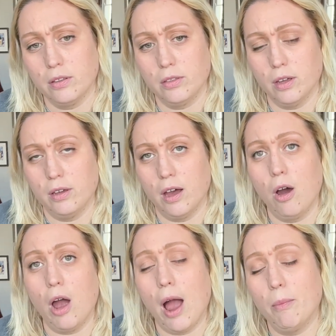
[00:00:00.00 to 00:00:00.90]
the
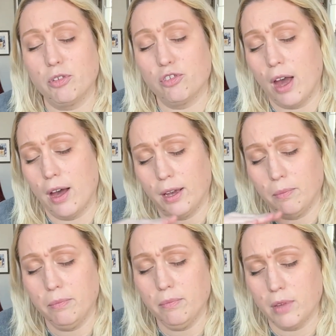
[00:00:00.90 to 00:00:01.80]
uh, how much
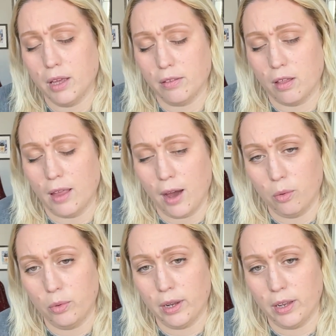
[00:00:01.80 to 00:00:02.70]
time is
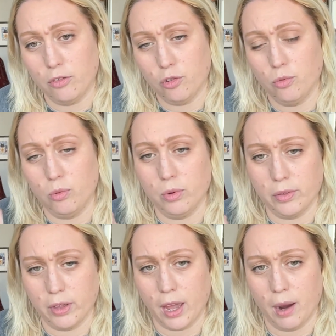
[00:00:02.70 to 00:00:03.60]
allowed into
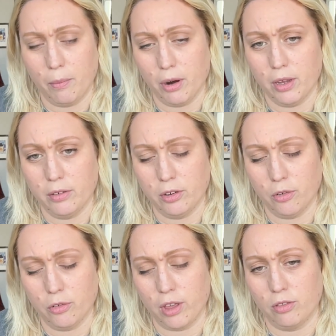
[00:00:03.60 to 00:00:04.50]
the camera into
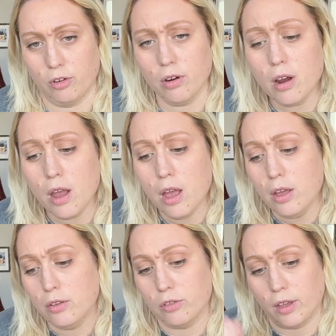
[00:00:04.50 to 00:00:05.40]
your sensor.
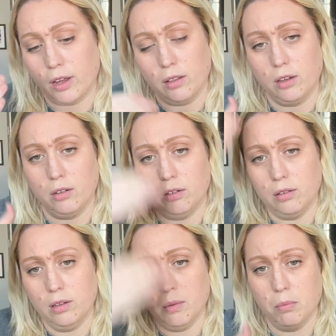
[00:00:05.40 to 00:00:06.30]
It's like a
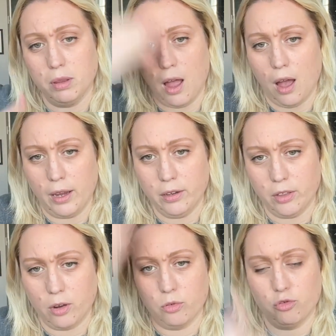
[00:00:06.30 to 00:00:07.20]
little blind
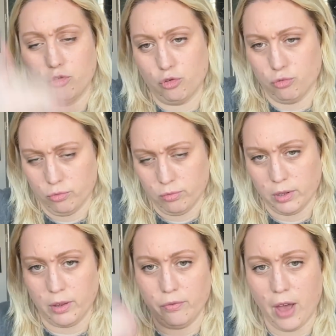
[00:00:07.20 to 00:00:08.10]
that goes
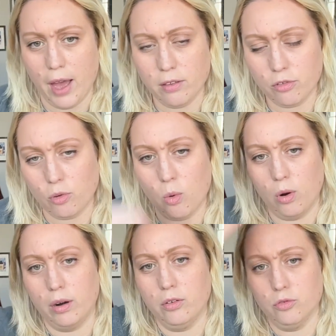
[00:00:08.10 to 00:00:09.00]
really fast
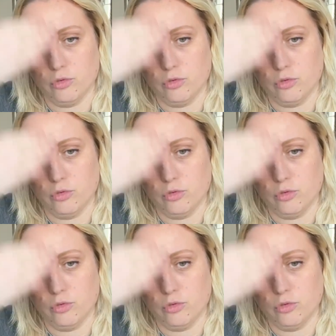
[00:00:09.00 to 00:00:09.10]
or